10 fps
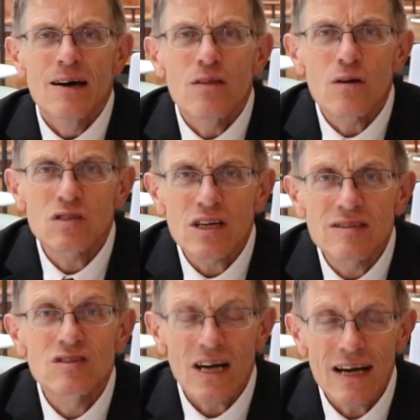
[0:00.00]
Not
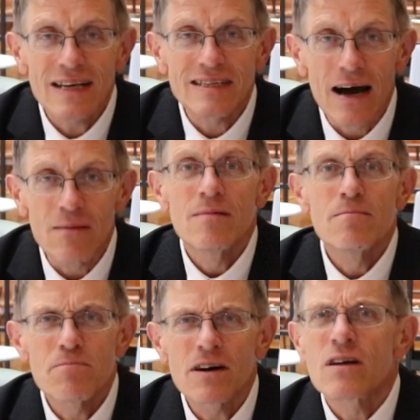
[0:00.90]
just Chinatown,
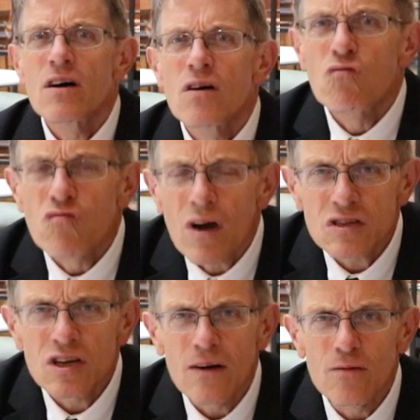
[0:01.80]
but
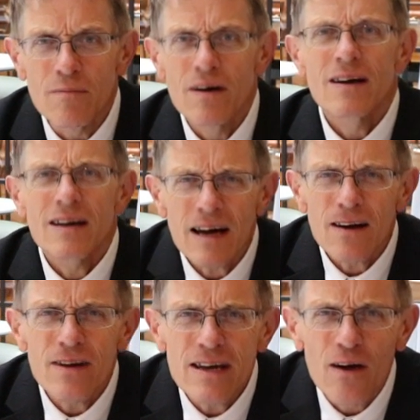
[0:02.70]
Rusholme,
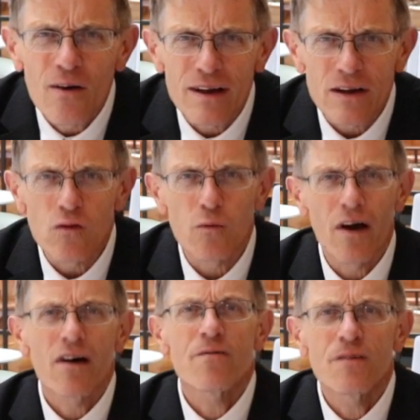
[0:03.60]
Curry Corridor,
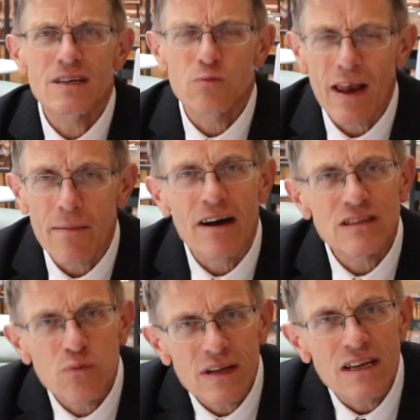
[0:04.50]
where I first went
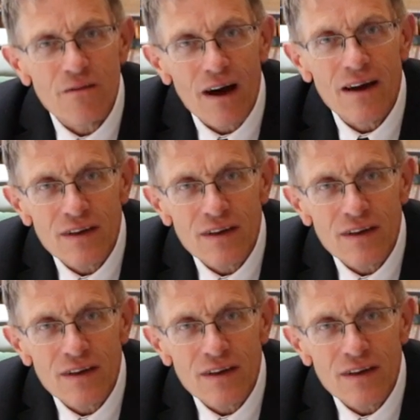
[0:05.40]
about 25